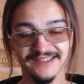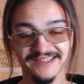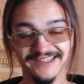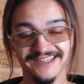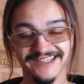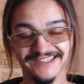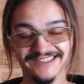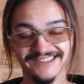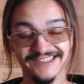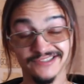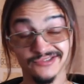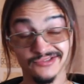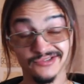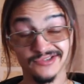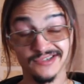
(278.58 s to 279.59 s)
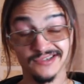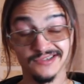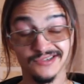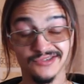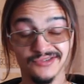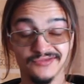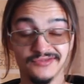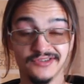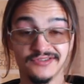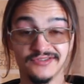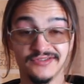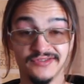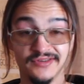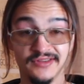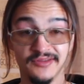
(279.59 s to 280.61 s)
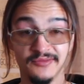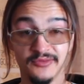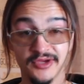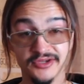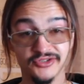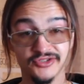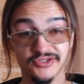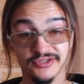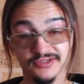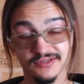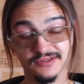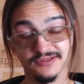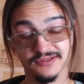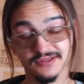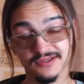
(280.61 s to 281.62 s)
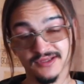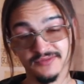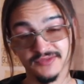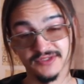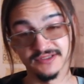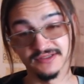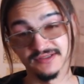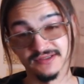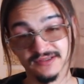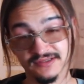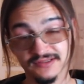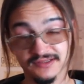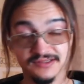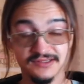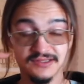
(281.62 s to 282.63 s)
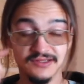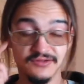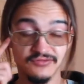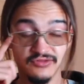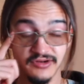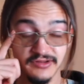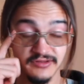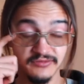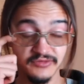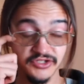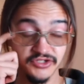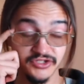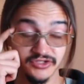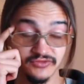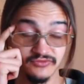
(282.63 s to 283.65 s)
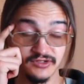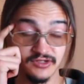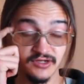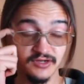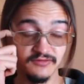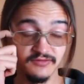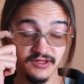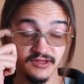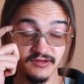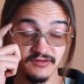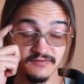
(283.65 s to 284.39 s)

like an illusion over third dimension. Time is the fourth dimension where everything